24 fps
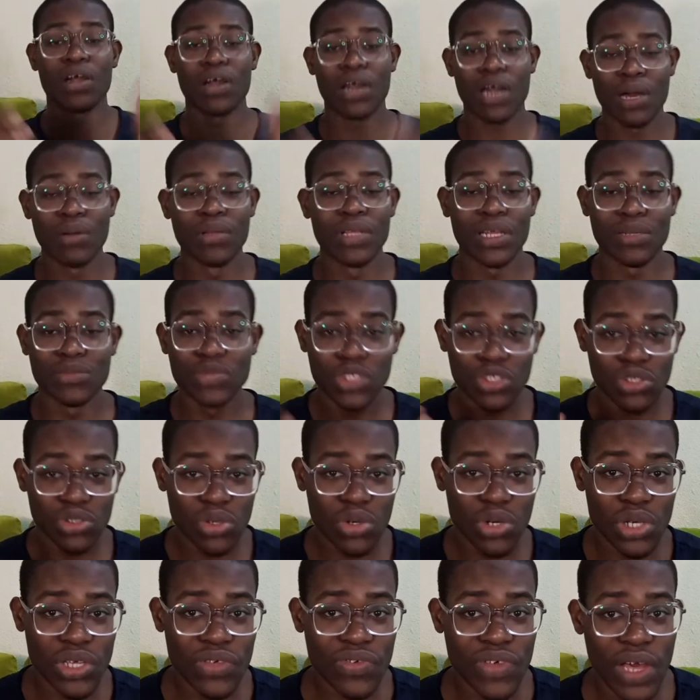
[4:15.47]
And I'm
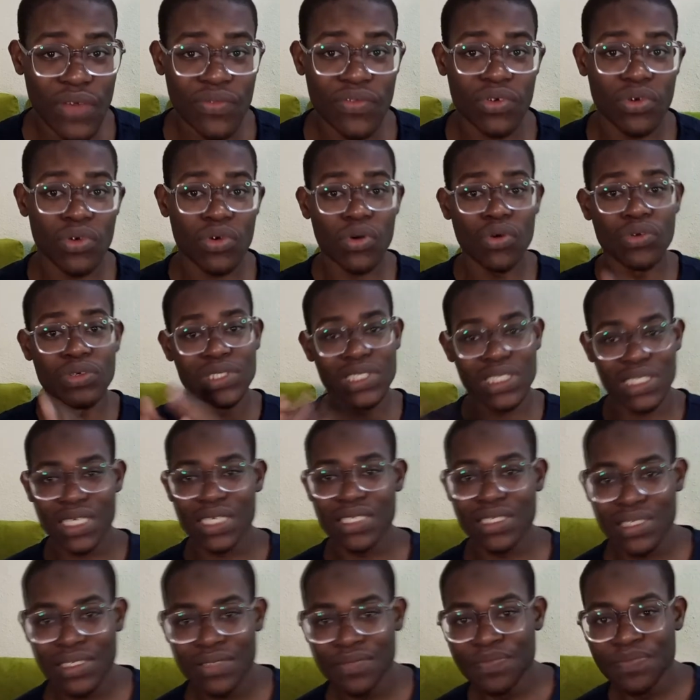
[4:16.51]
sure if you have your goals set,